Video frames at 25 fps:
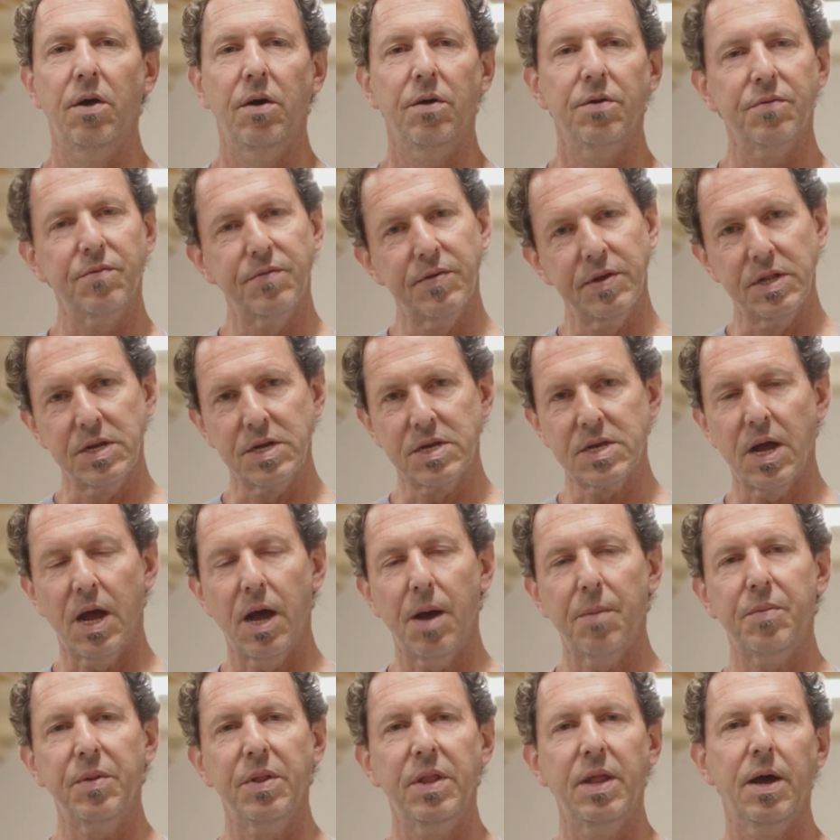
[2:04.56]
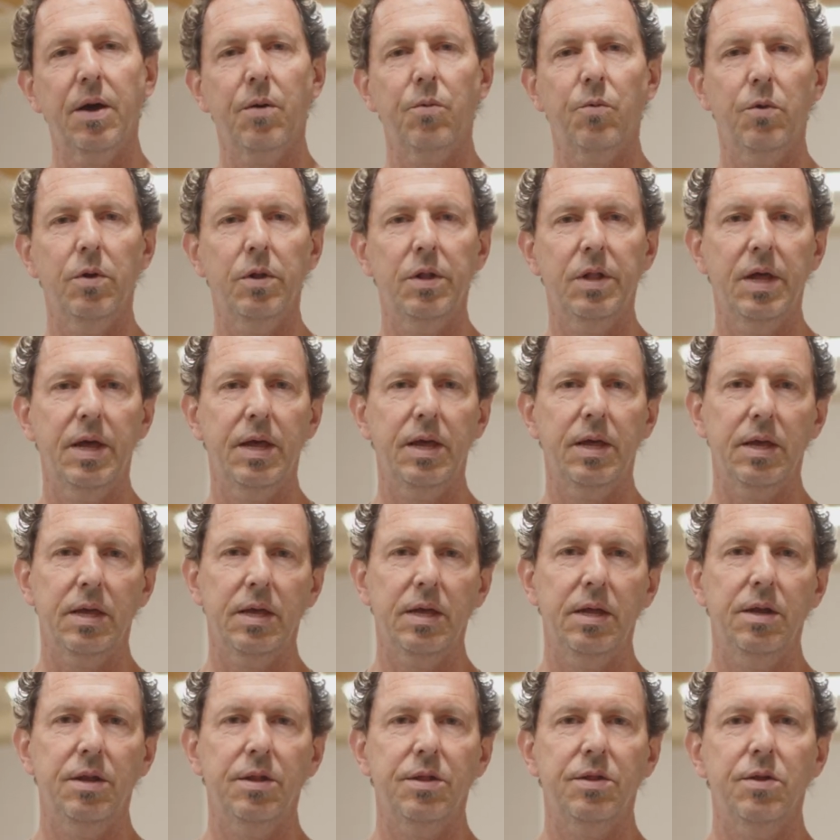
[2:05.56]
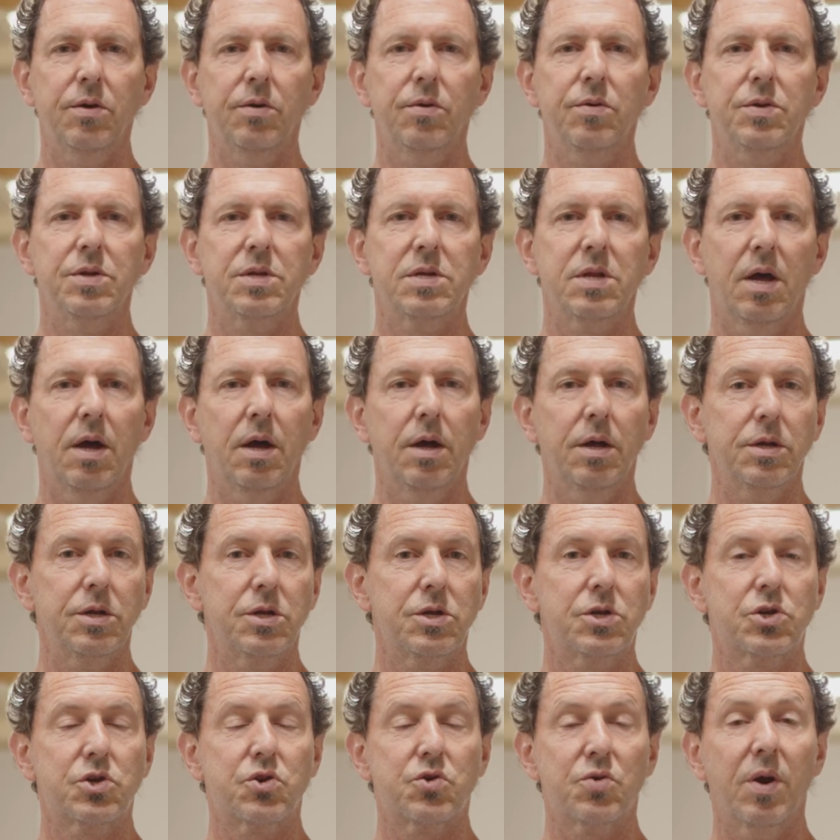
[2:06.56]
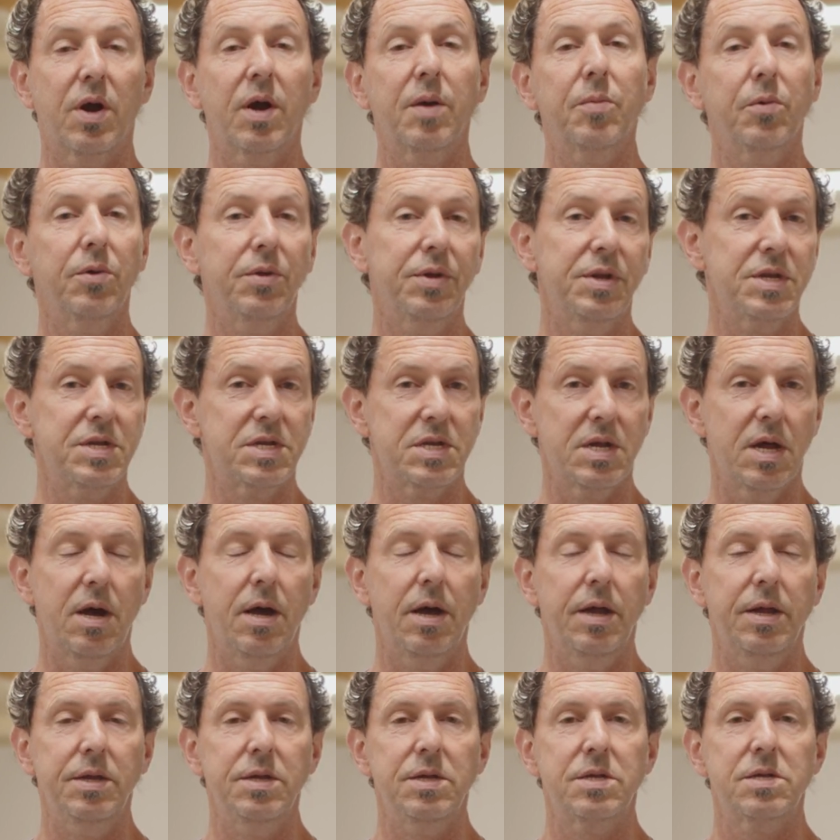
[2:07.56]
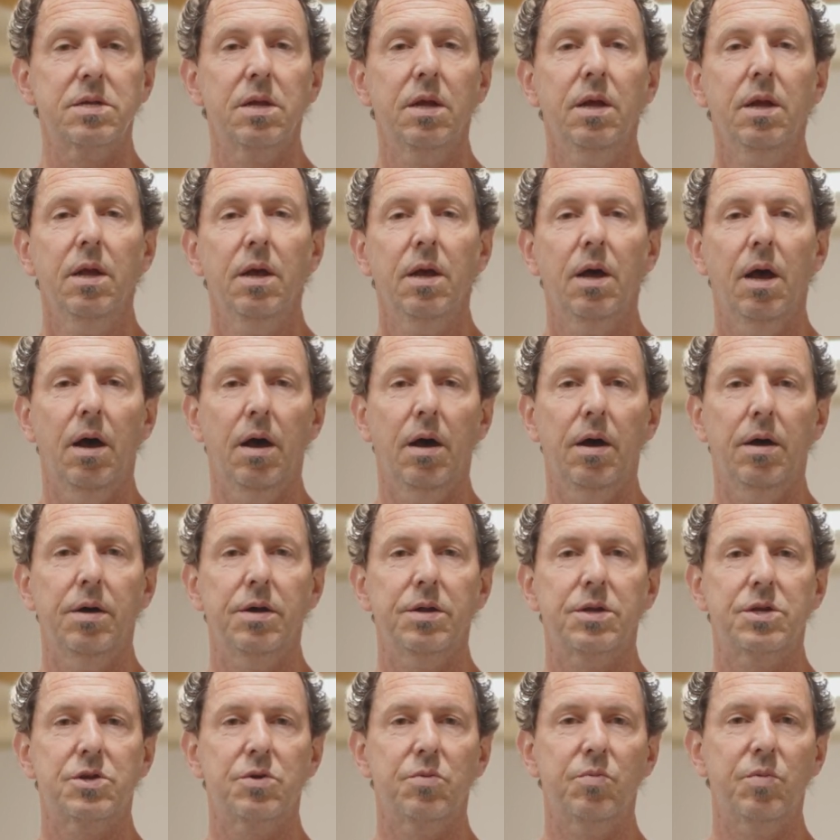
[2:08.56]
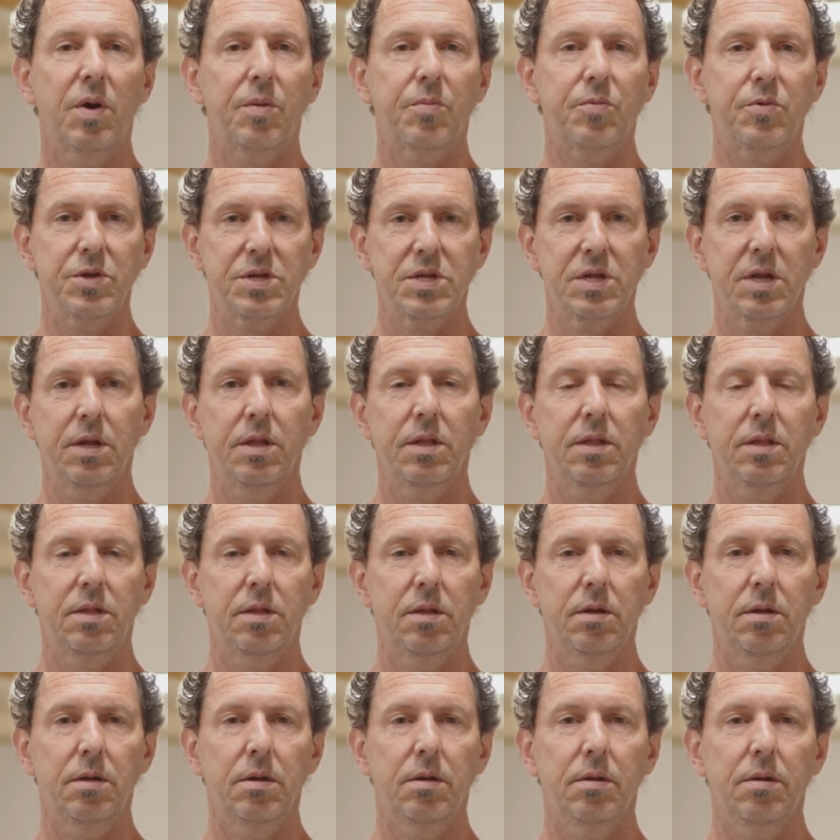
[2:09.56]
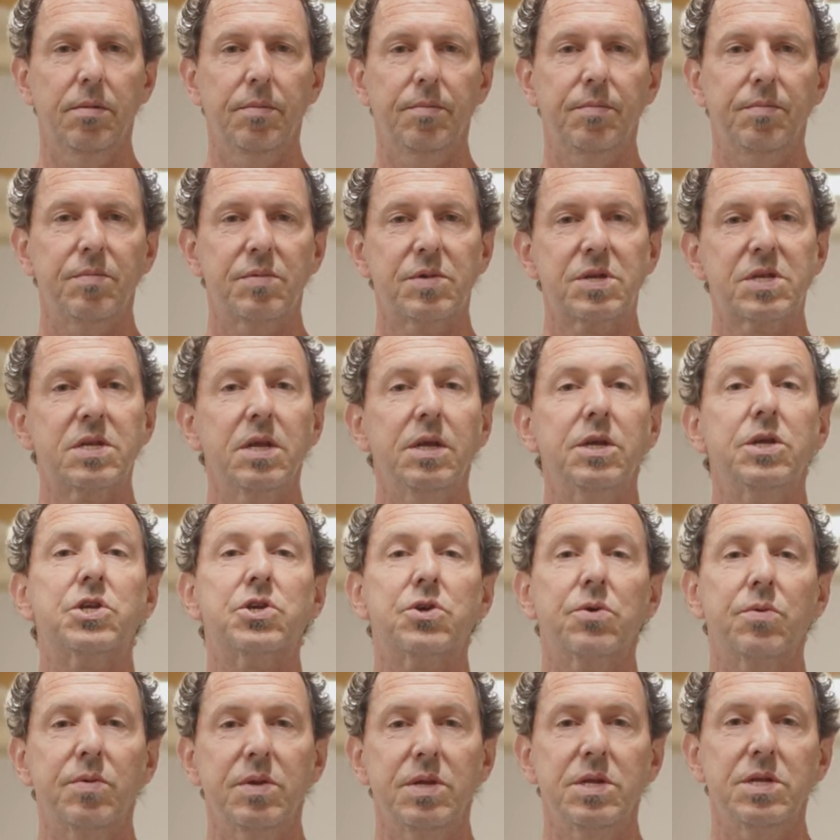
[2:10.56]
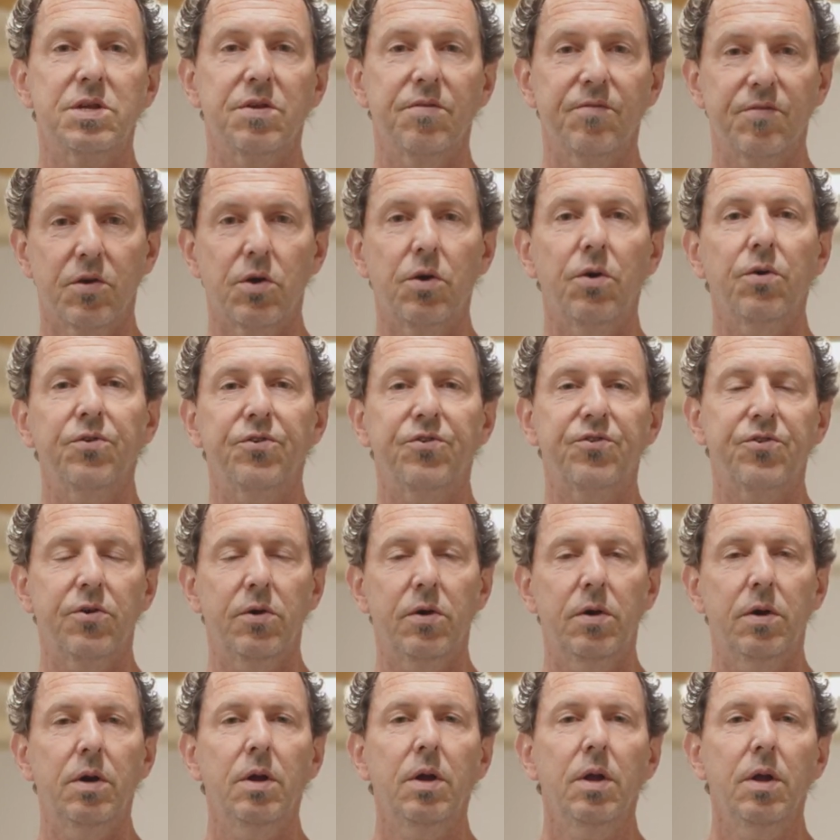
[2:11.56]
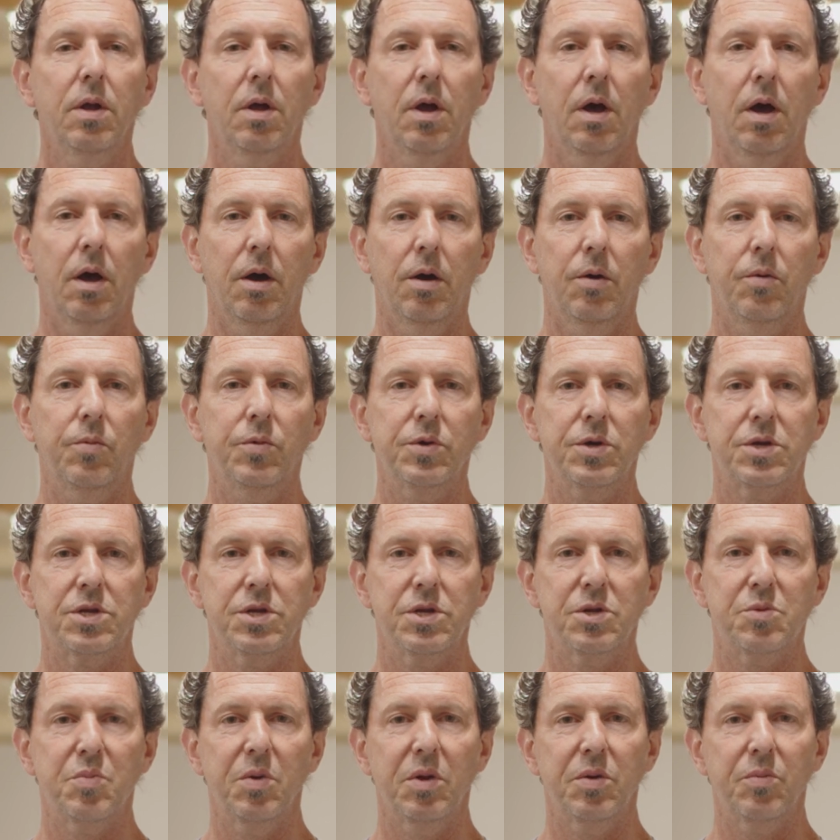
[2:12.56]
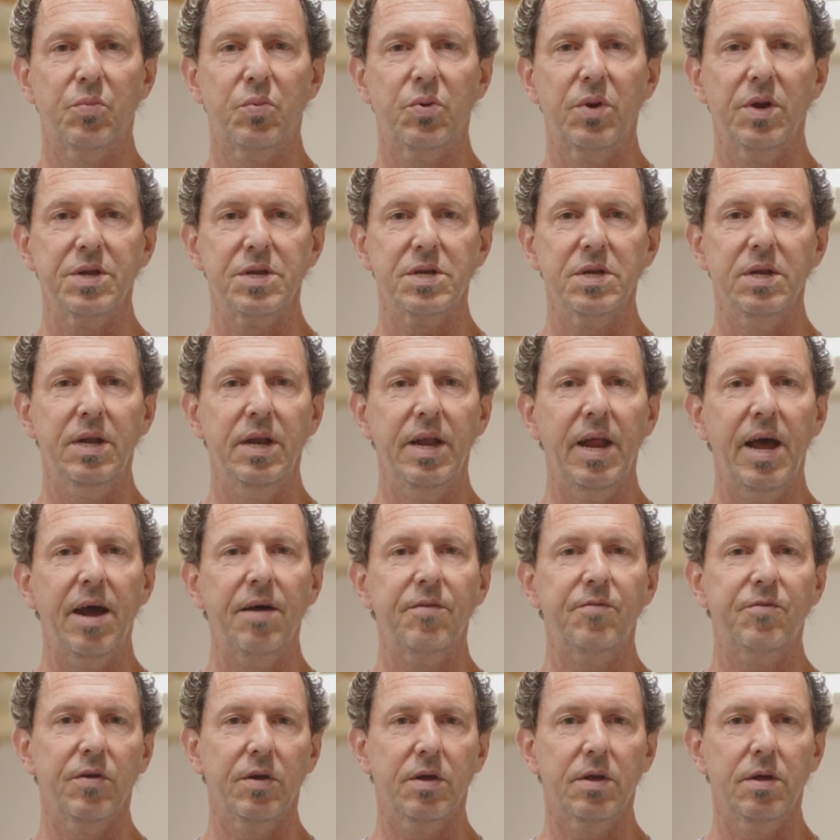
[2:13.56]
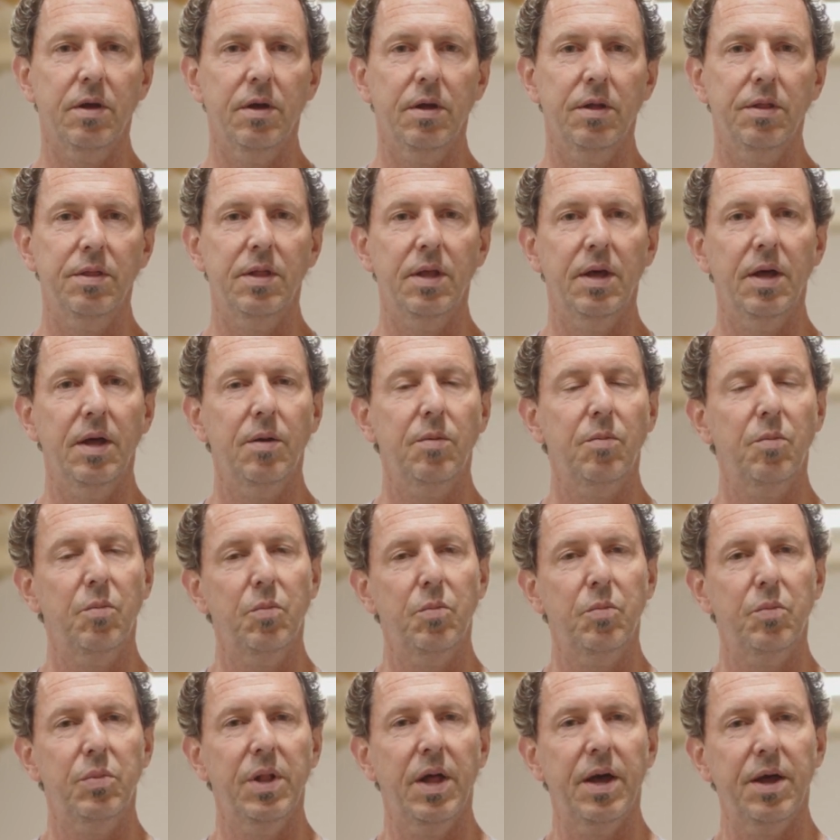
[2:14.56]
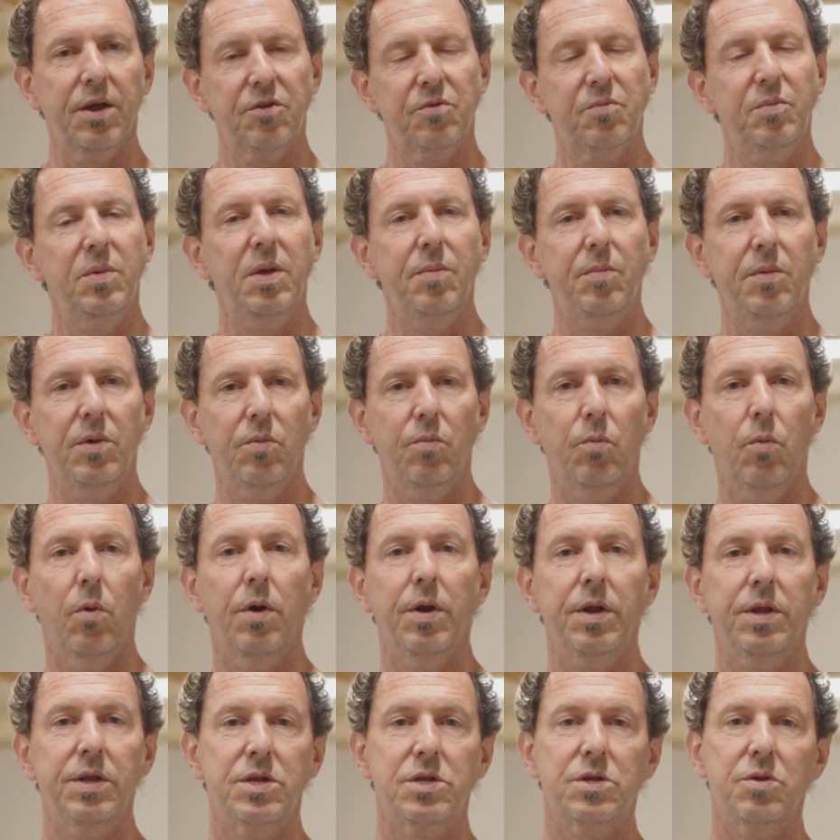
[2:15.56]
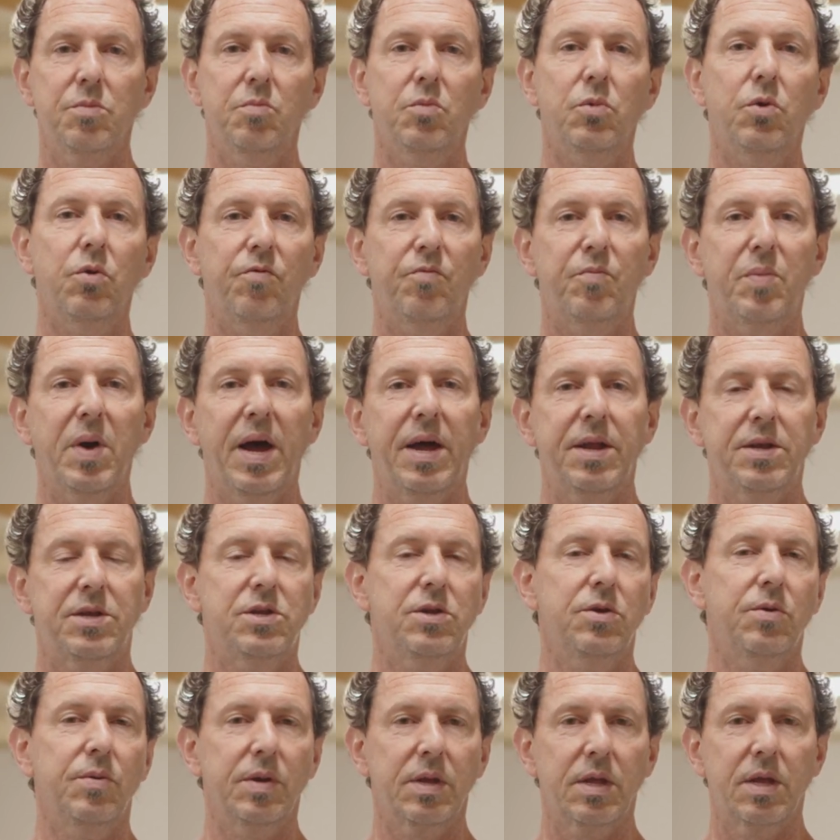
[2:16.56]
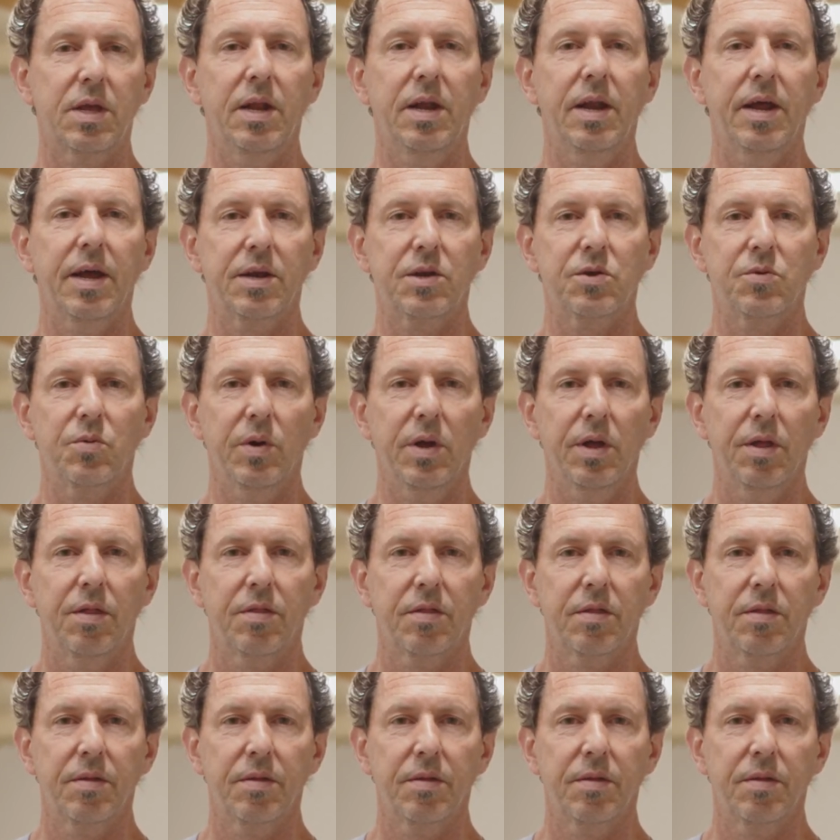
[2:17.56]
over the top of that, we're laying in those tribal designs to represent the centuries of culture which has been present in Africa that Blacks may be wanting to move back to and connect with.